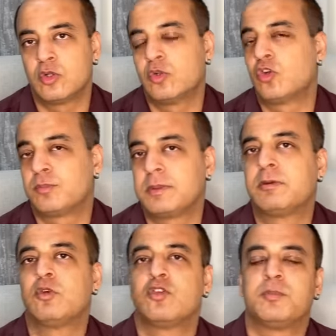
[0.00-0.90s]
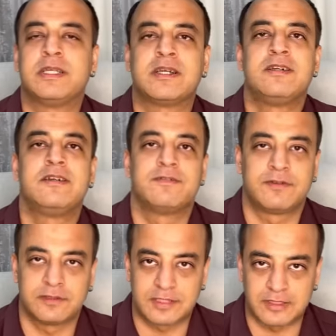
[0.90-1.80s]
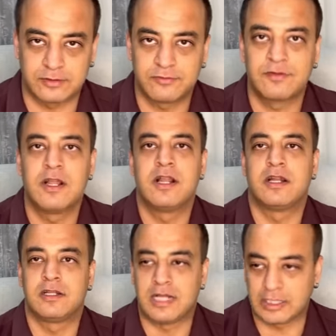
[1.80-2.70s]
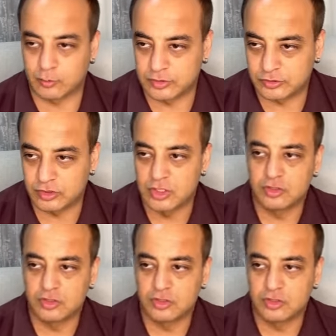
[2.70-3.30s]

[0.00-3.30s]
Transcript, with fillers: those people who speak a different kind of language.